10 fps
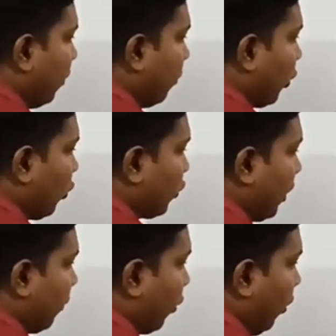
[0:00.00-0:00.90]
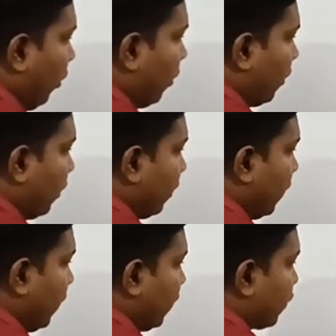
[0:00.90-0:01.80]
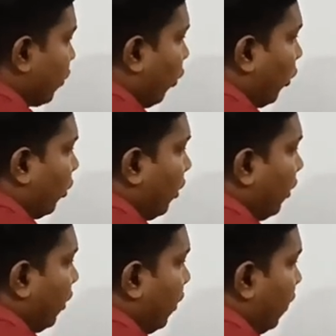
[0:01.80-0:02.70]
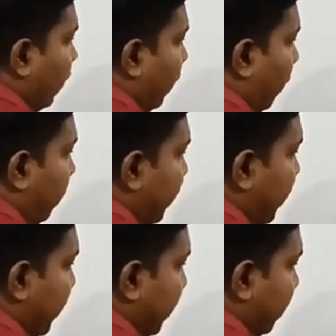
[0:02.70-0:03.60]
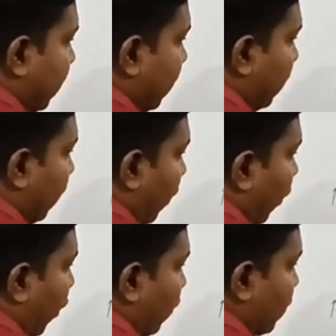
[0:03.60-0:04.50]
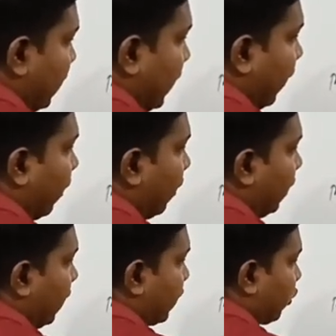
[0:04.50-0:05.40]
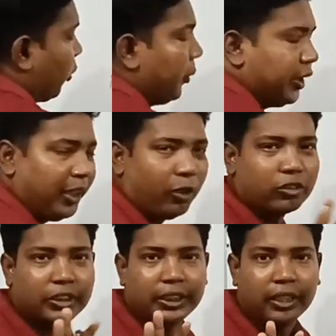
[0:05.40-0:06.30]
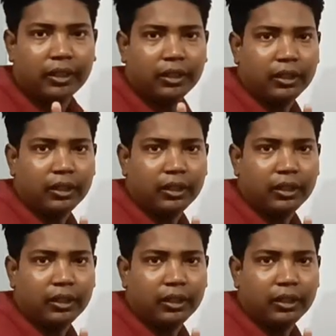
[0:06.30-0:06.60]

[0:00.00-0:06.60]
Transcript: Monosyllable, it's called mini or single. It's called mini or single,